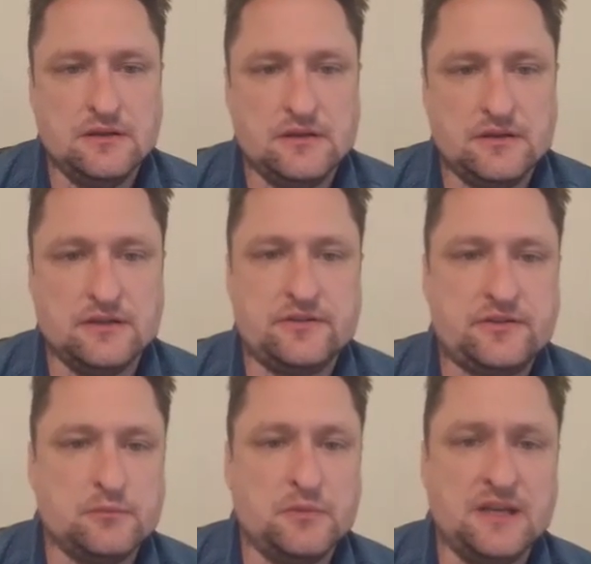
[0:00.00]

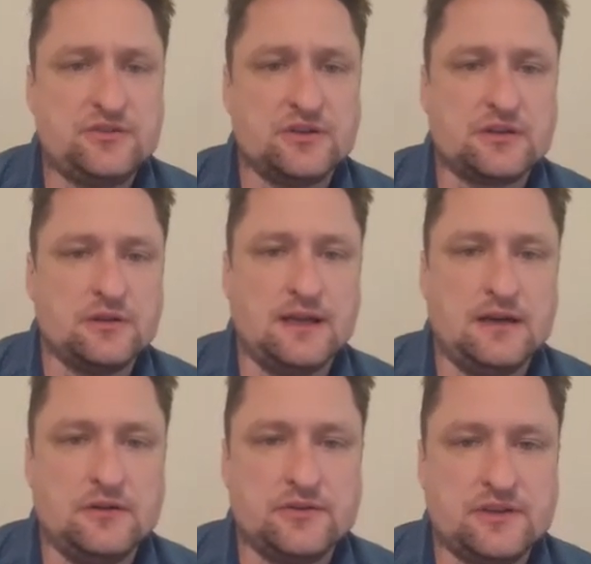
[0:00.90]
This matrix
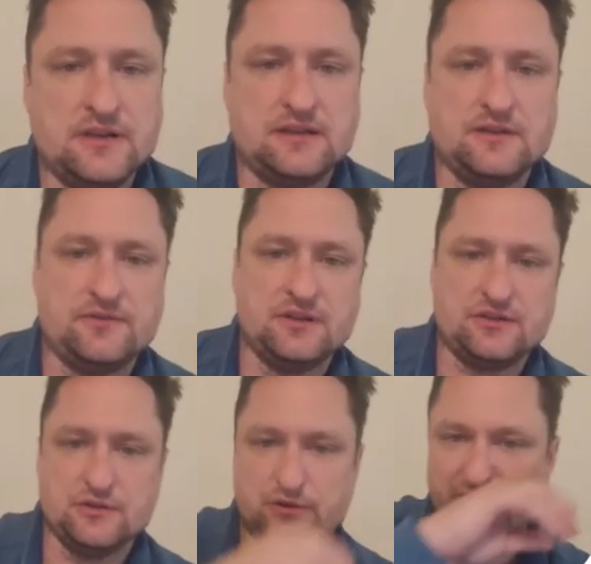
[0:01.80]
allows connective
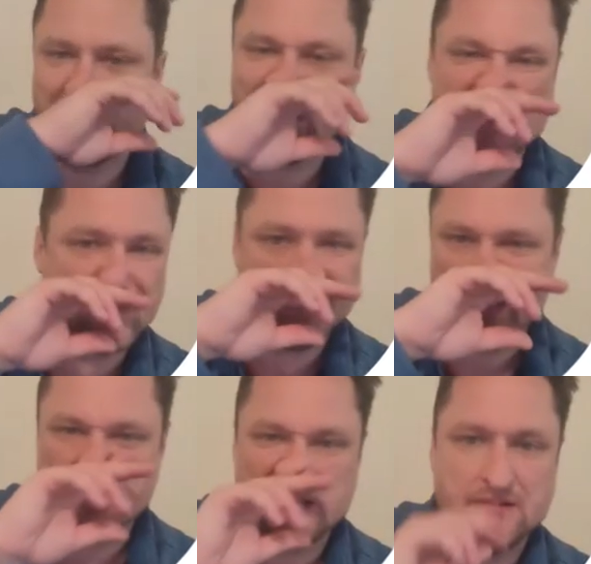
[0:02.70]
tissue to vary
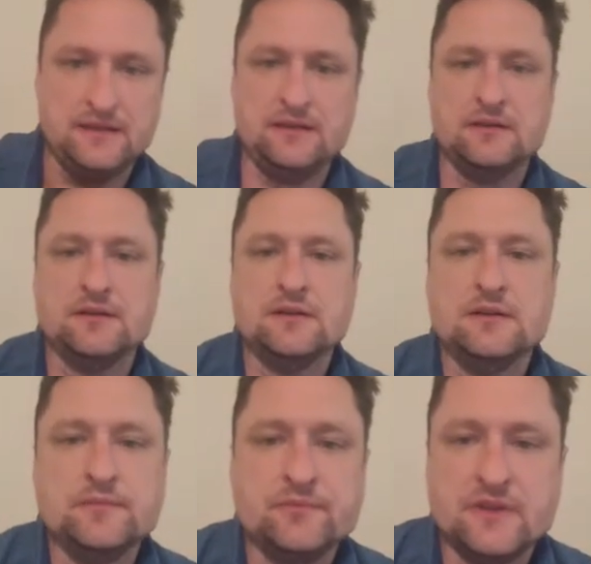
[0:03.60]
dramatically
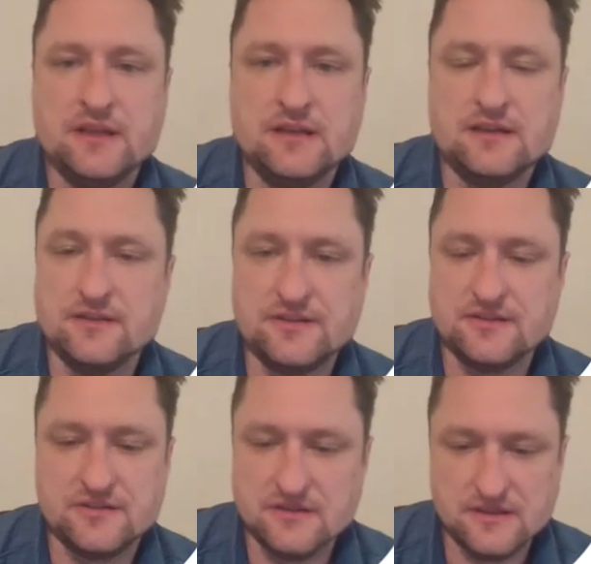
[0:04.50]
in
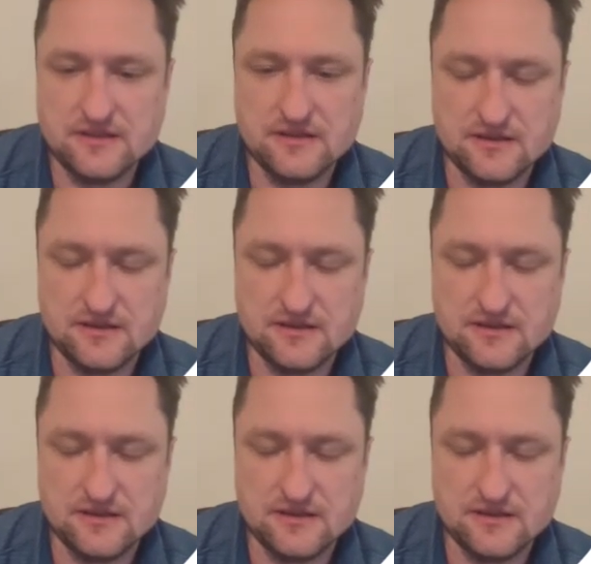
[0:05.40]
consistency.